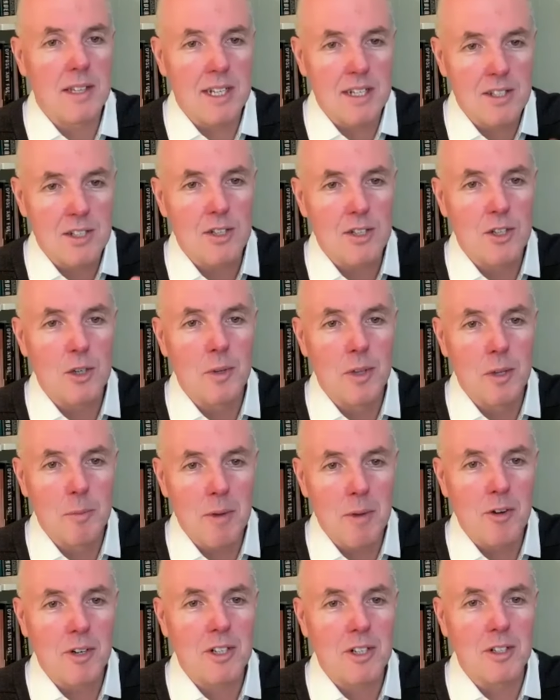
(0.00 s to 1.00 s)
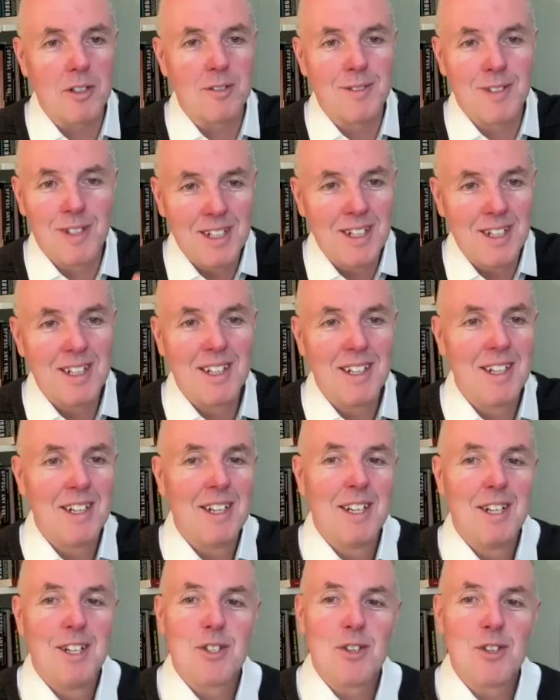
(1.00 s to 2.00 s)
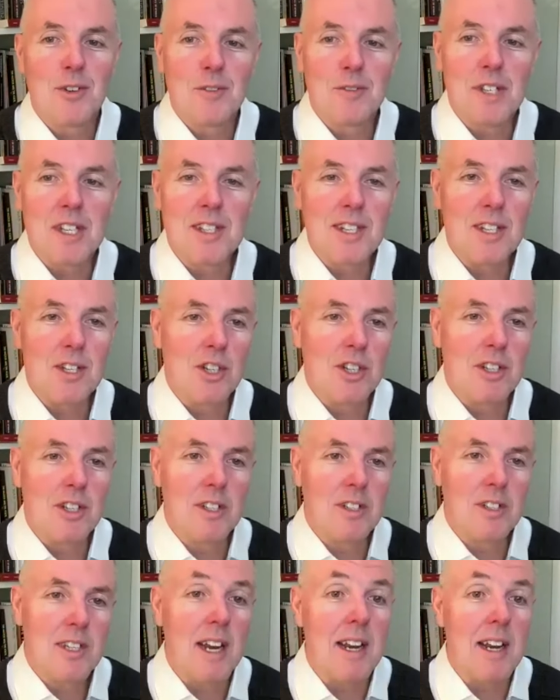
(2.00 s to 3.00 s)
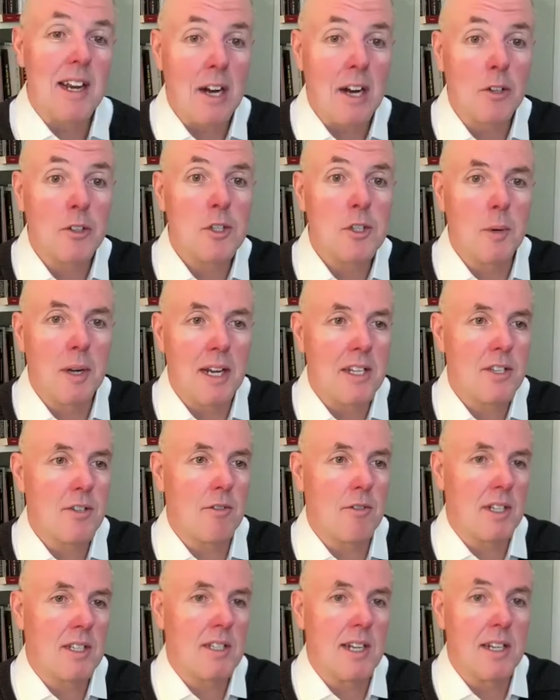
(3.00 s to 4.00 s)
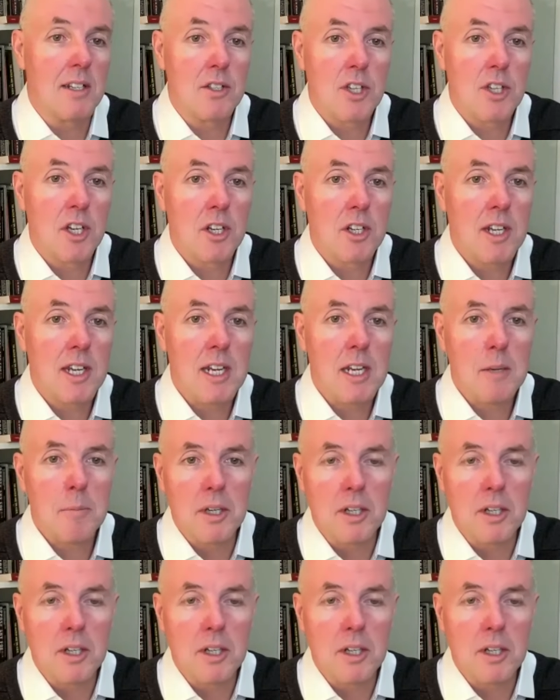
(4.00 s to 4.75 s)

That's to do with American sort of decisions, and now to a lesser extent Turkey,